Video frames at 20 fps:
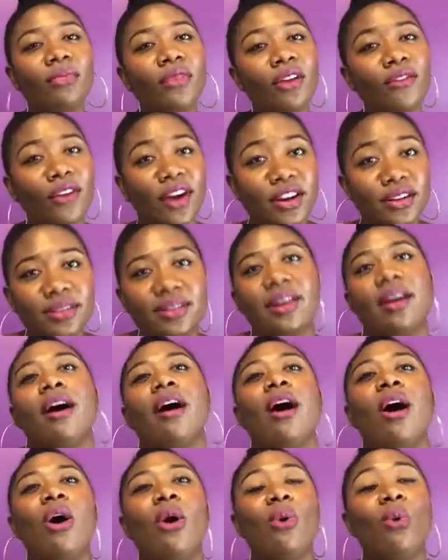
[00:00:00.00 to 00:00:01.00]
First,
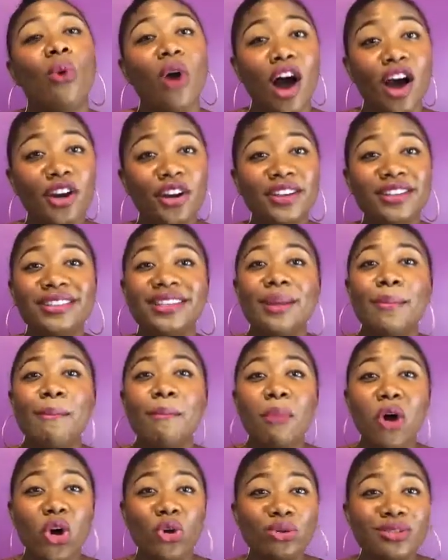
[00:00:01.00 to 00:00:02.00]
water is the
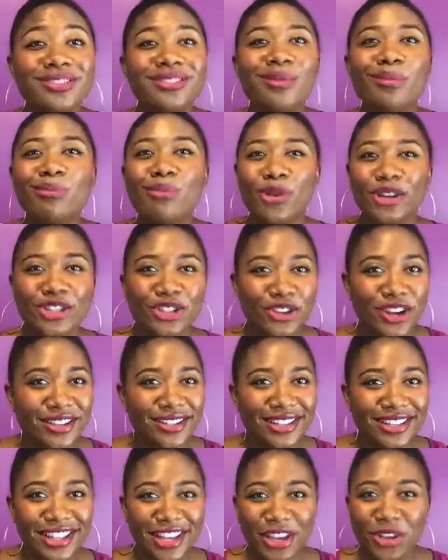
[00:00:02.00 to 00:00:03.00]
most
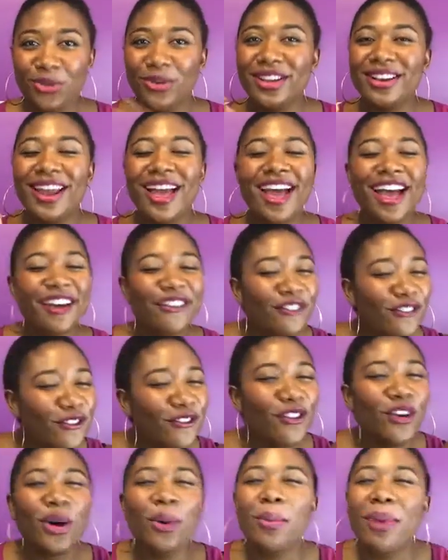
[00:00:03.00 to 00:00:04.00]
moisturizing thing you can
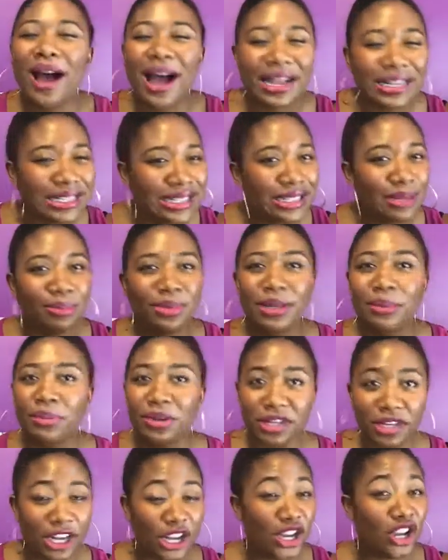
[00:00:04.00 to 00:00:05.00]
ever possibly
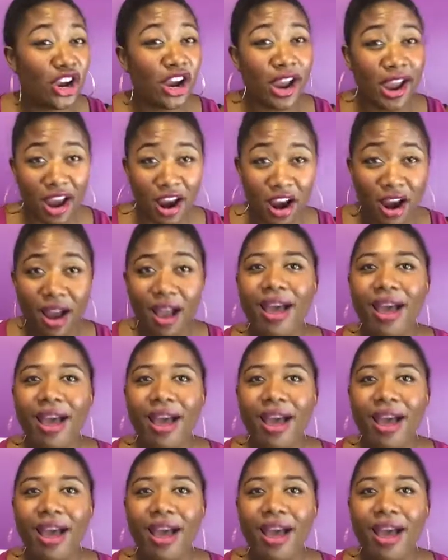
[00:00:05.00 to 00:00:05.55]
put in your hair.